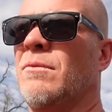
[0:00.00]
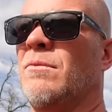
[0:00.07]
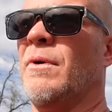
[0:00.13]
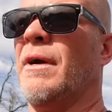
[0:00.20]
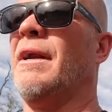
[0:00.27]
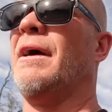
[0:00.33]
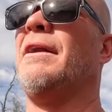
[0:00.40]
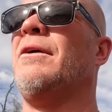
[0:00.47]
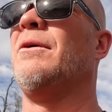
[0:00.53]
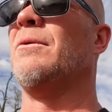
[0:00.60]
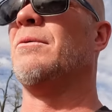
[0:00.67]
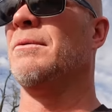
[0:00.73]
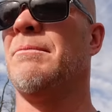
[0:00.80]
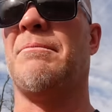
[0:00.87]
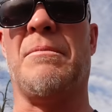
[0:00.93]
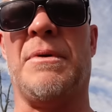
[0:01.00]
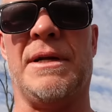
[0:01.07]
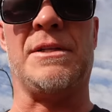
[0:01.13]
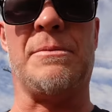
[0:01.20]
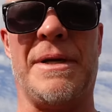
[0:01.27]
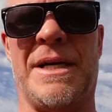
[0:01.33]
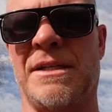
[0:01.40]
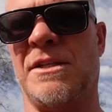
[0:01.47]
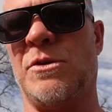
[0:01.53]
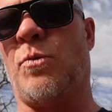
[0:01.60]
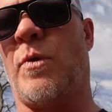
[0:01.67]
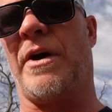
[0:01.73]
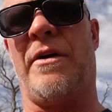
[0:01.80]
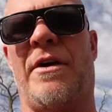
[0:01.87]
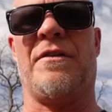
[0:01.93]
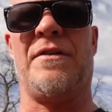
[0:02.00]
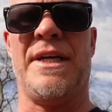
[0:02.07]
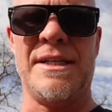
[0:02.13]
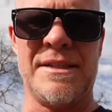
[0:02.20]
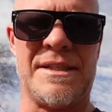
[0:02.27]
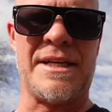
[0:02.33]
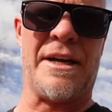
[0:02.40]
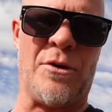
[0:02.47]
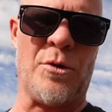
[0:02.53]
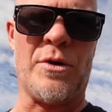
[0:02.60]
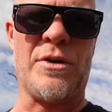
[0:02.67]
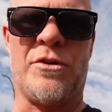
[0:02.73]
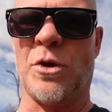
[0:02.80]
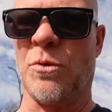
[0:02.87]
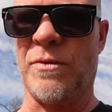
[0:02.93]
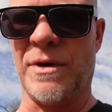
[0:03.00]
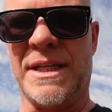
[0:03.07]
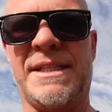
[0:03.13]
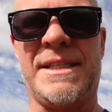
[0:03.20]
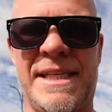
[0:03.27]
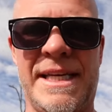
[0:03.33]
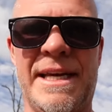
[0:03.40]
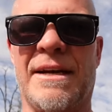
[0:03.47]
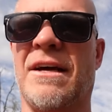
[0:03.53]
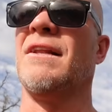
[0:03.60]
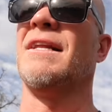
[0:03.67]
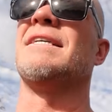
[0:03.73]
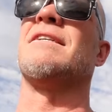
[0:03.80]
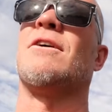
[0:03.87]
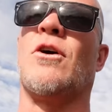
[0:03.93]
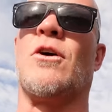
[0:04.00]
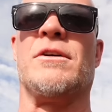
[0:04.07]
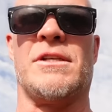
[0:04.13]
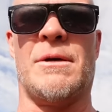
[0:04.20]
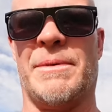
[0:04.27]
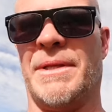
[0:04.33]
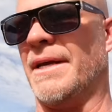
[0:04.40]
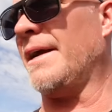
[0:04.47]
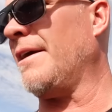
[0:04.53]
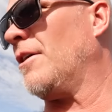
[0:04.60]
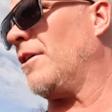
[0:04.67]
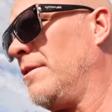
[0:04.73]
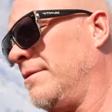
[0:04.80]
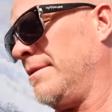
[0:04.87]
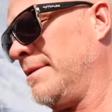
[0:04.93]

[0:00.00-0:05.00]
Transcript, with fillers: What did I do? But it's because it's wearing on the inside. You don't really see it unless the car is up in the air.